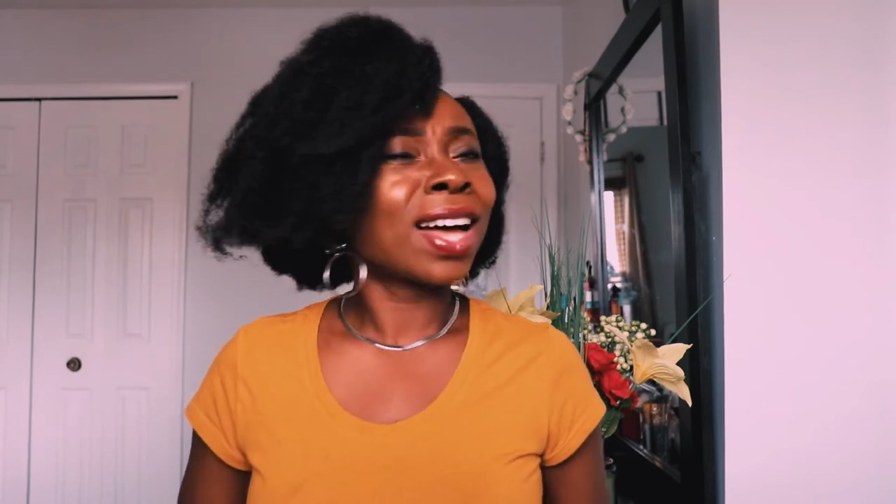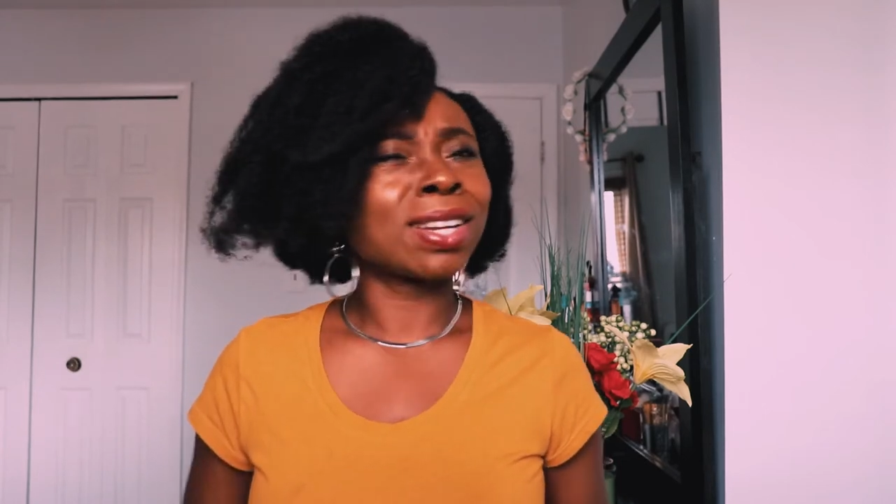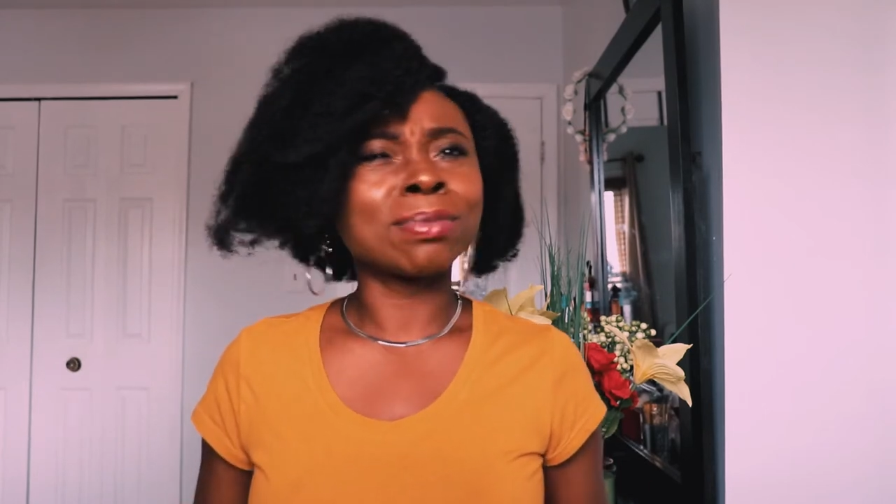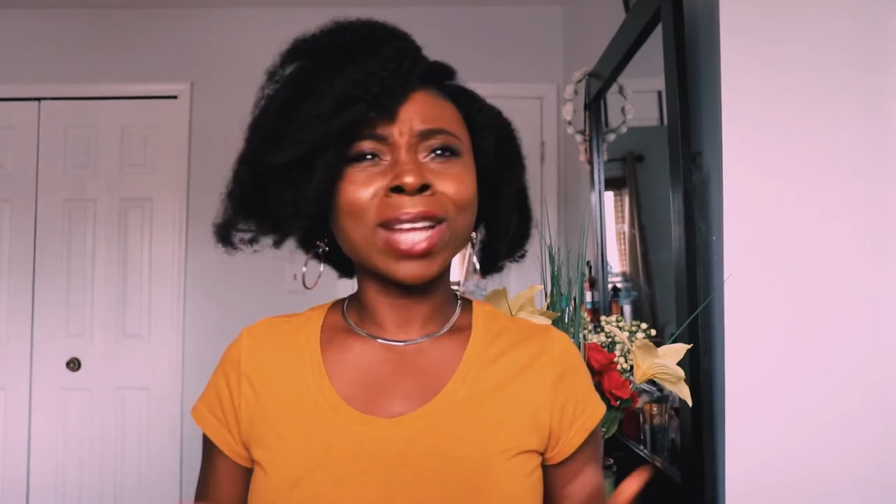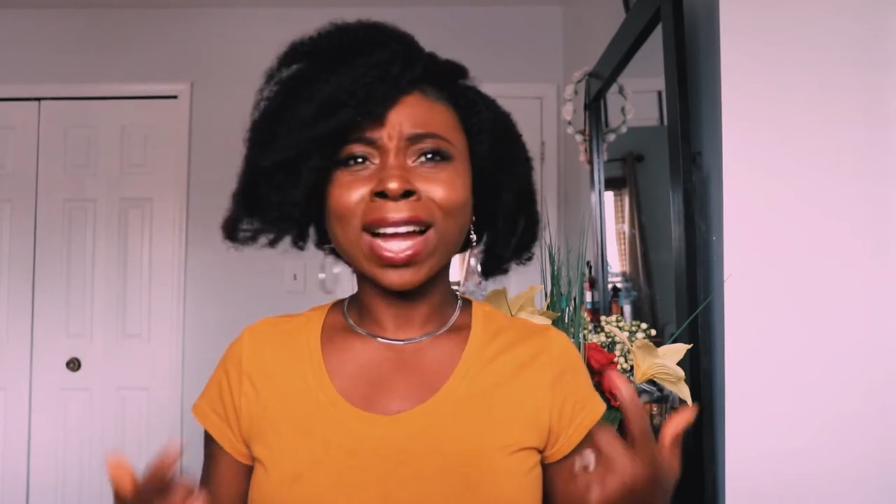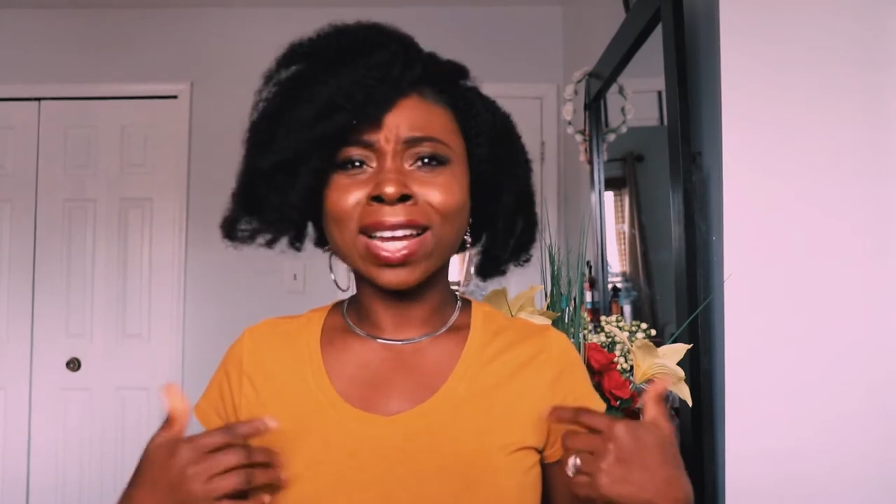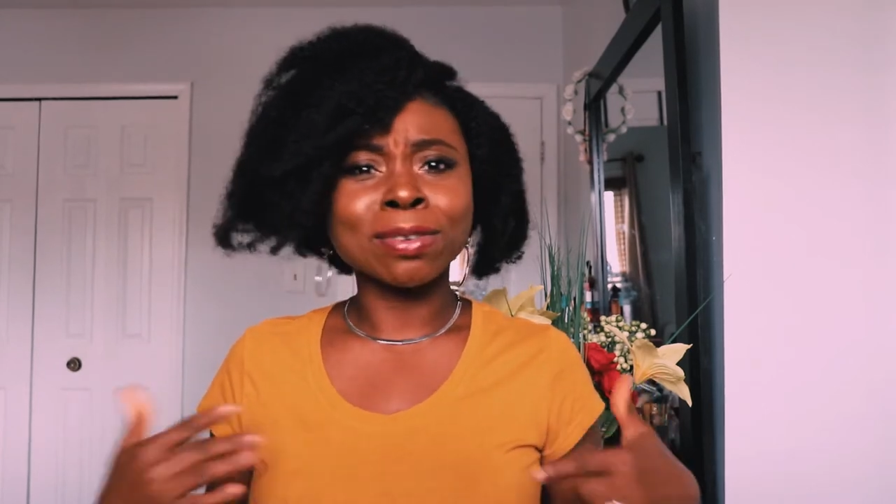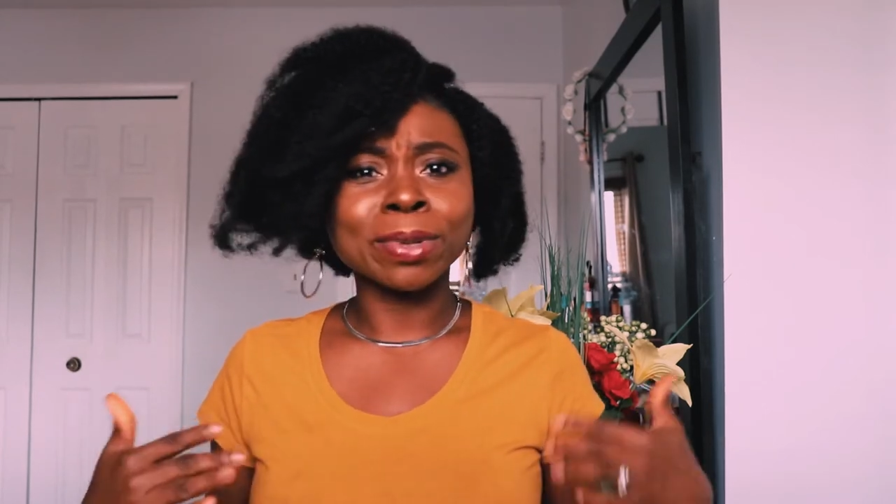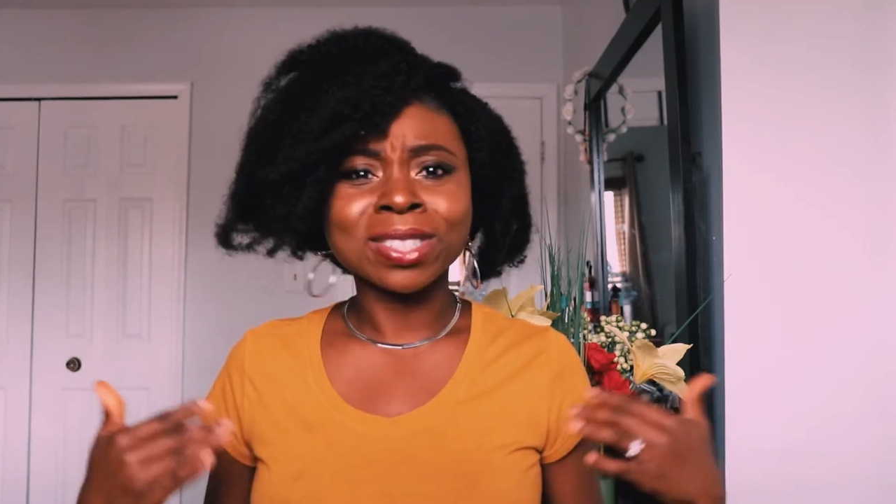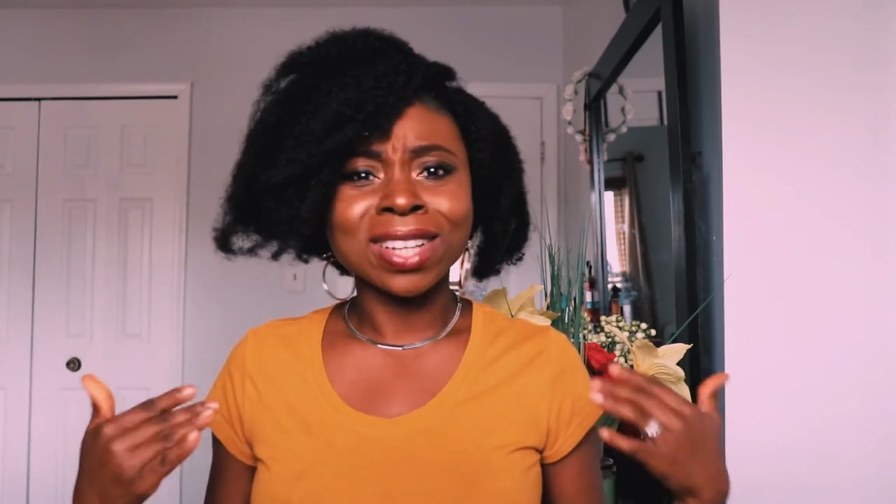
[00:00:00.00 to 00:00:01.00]
and i'm not that kind
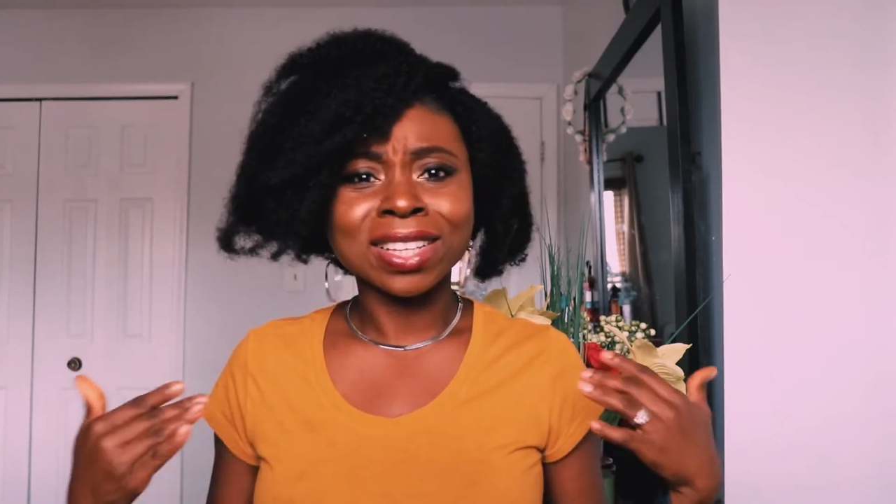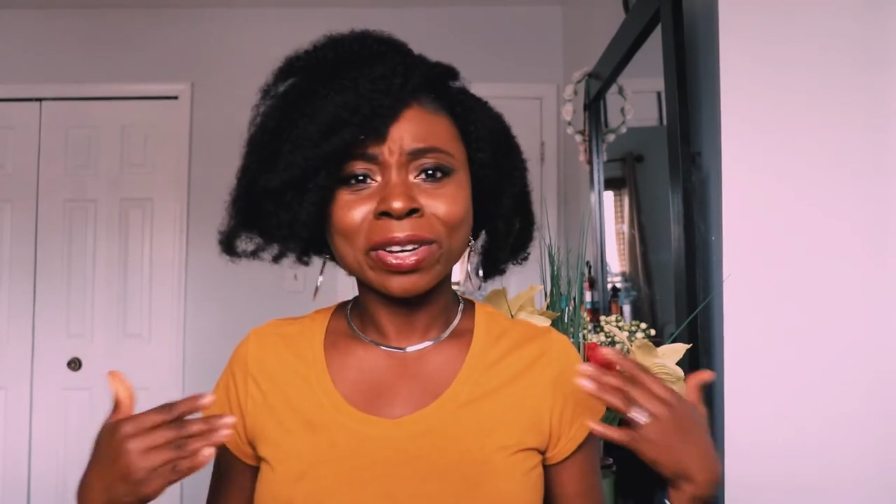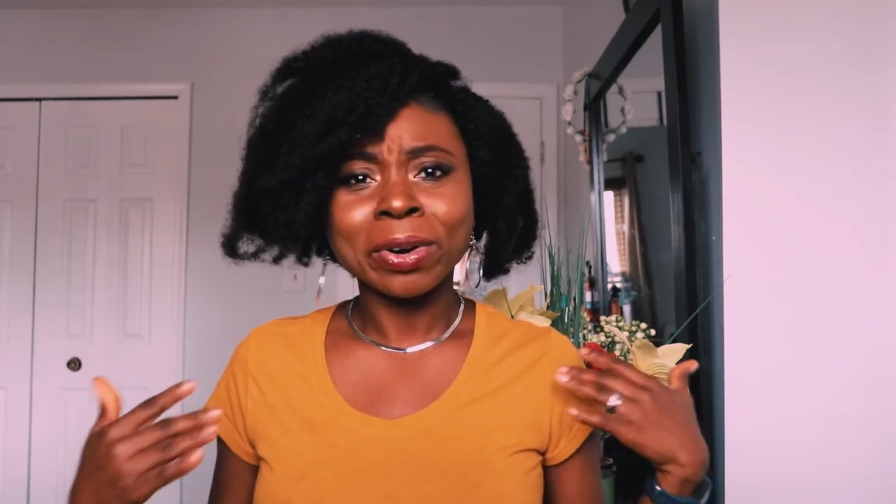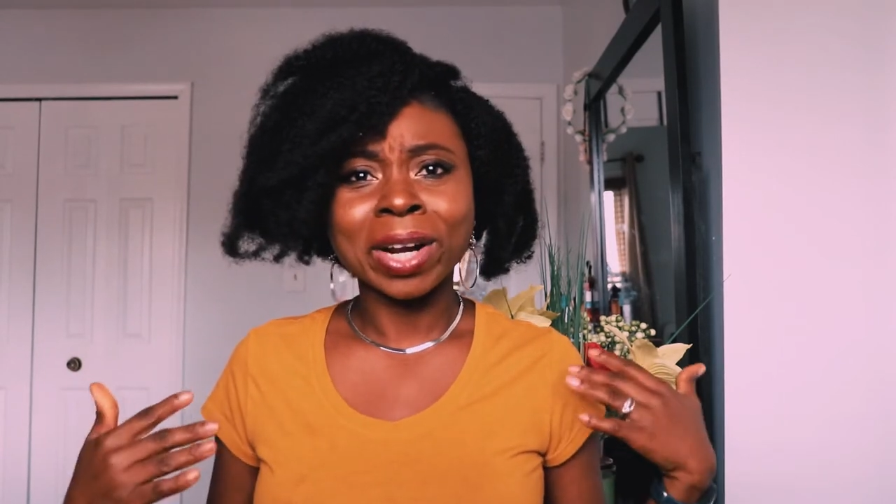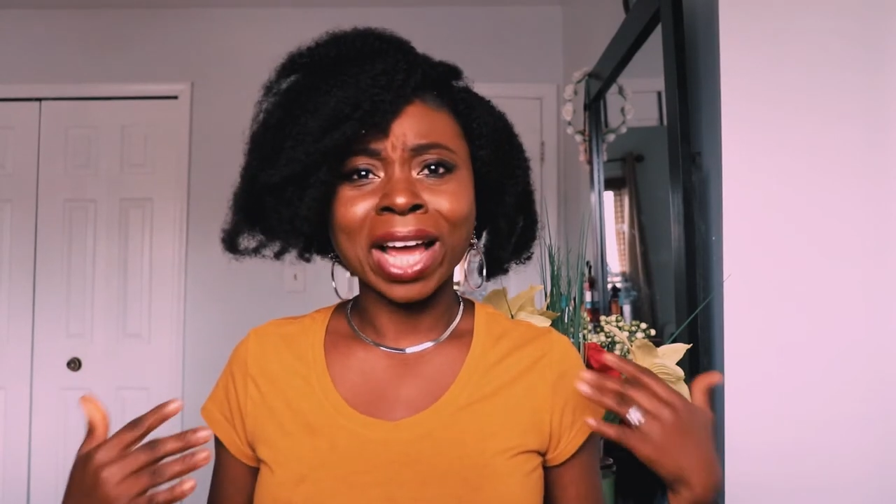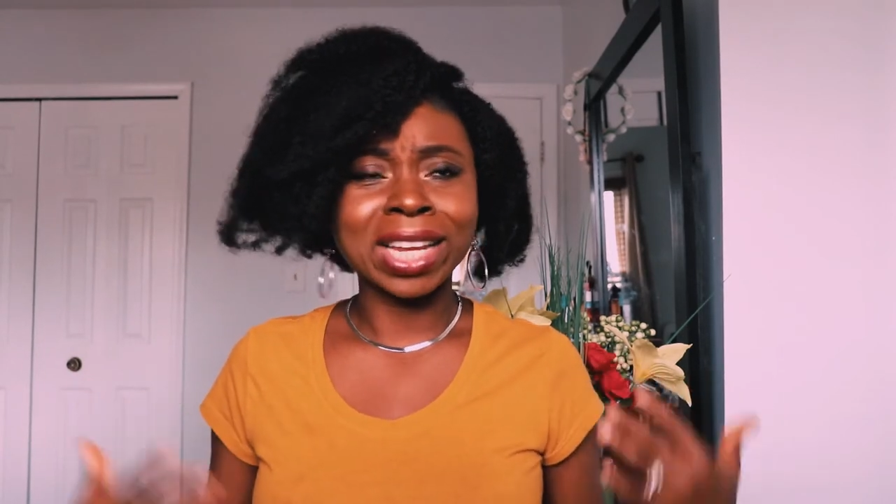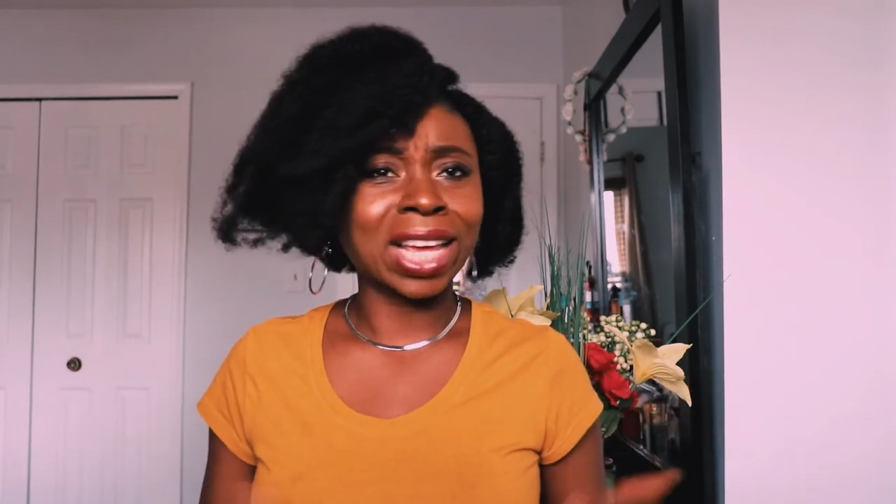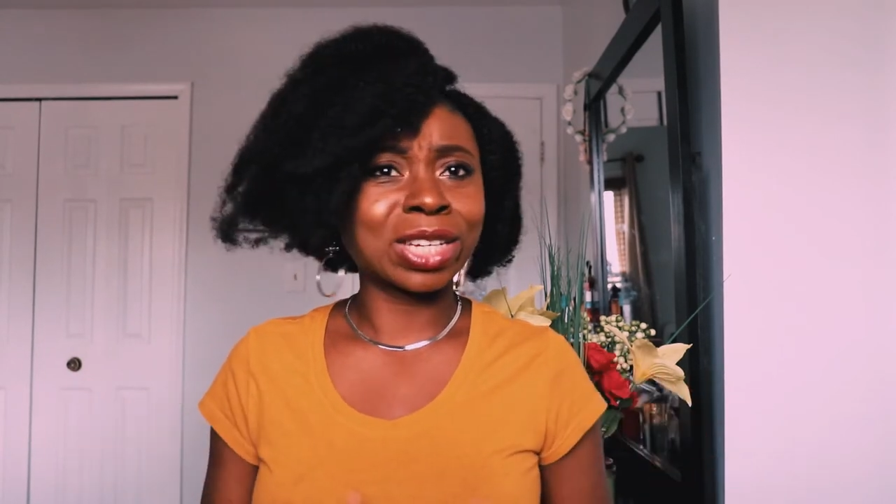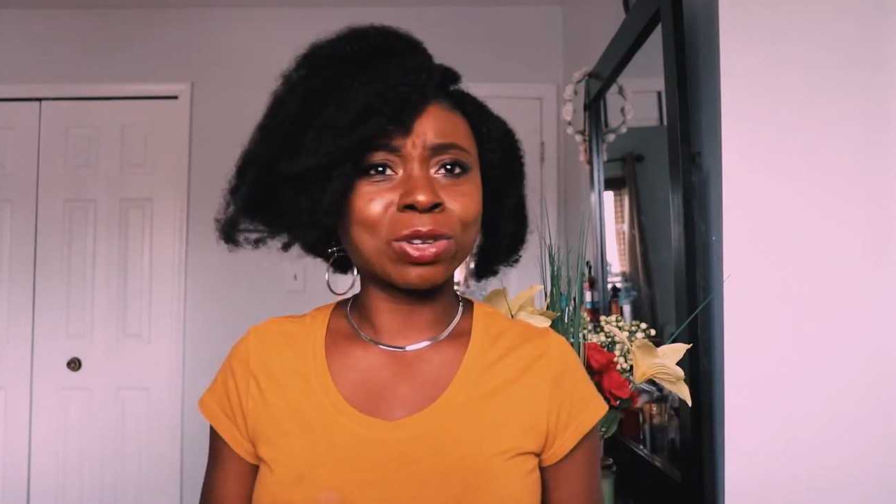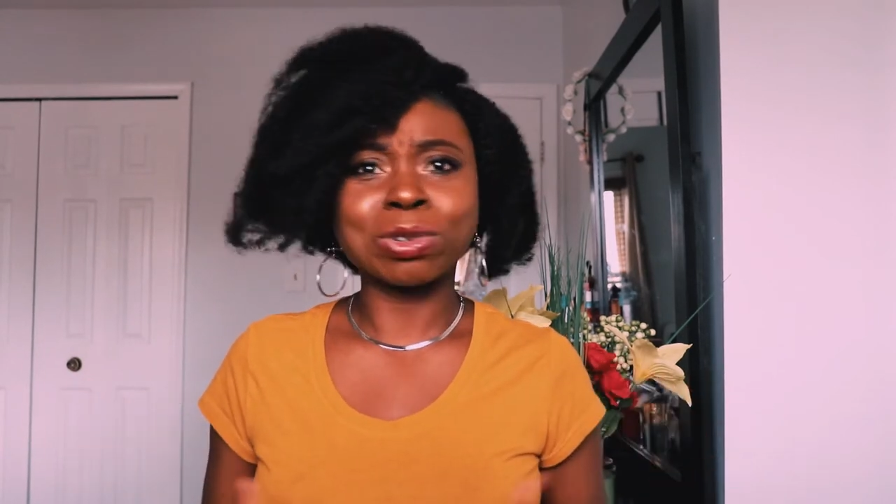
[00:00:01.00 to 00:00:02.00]
of person that tell lie
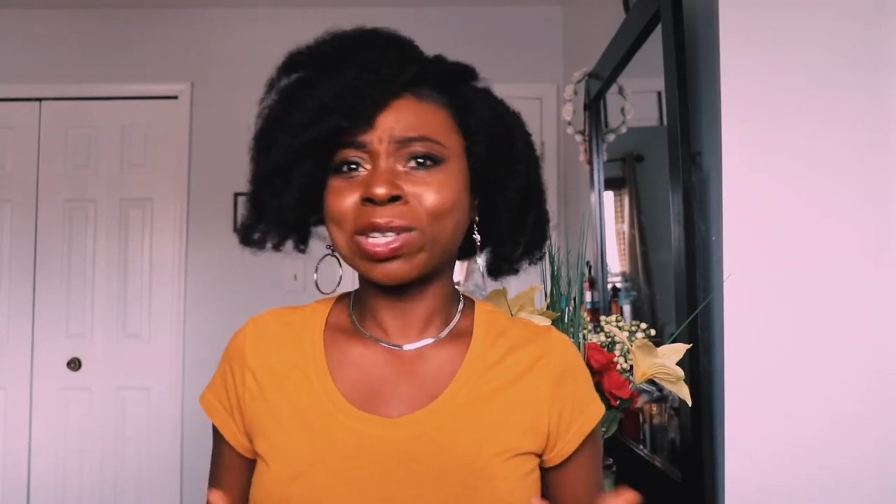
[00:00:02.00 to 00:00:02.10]
like